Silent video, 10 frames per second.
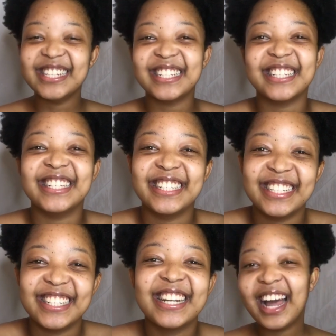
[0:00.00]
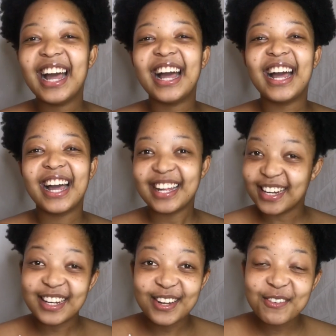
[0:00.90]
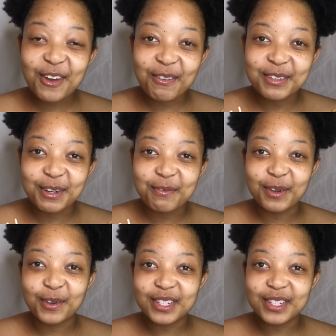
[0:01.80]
Leave a comment down below.